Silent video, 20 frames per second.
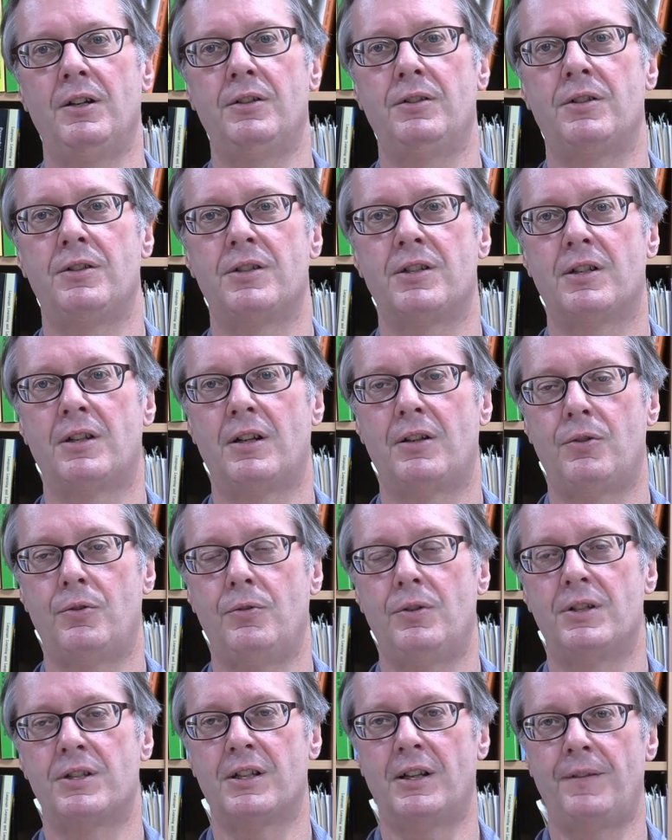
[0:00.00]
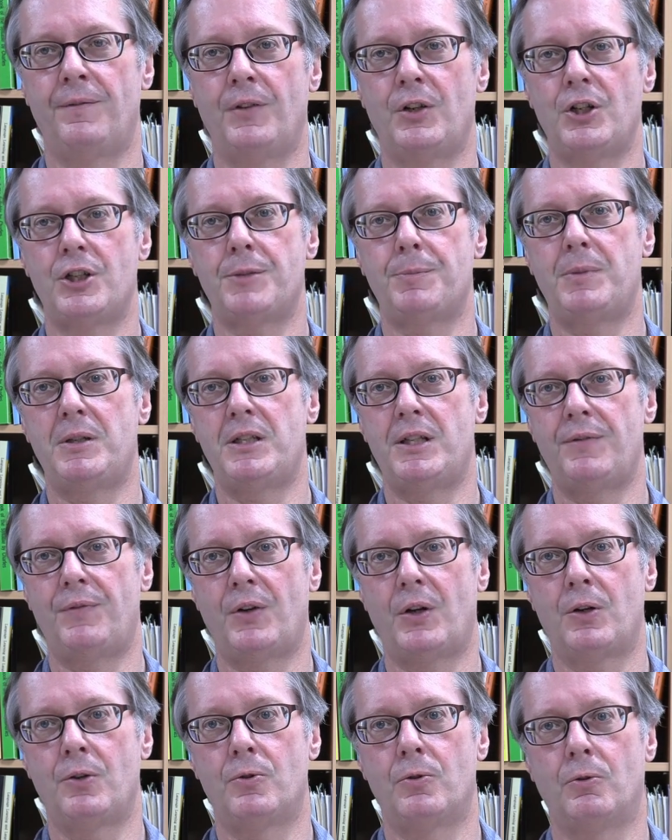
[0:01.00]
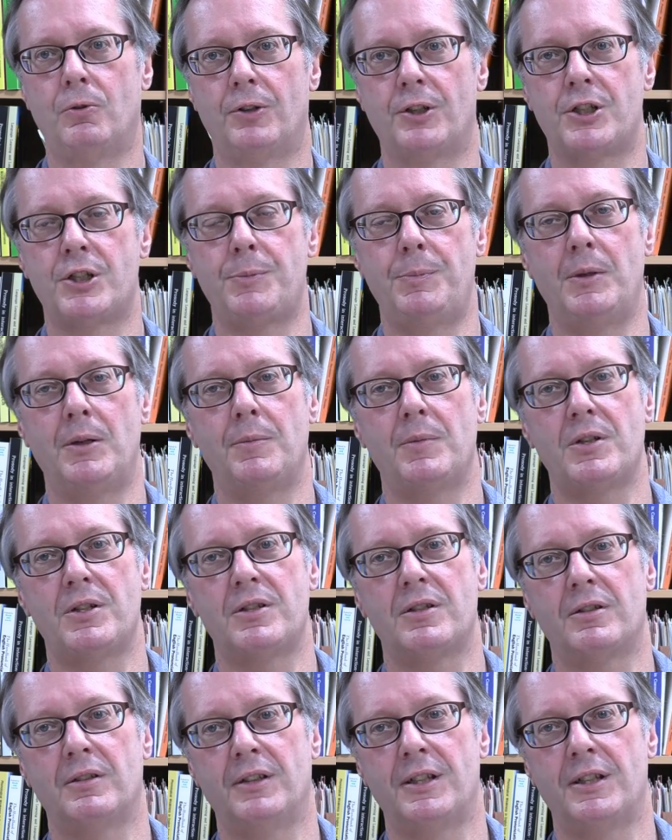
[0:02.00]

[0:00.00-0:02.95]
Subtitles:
to design very specific controlled experiments.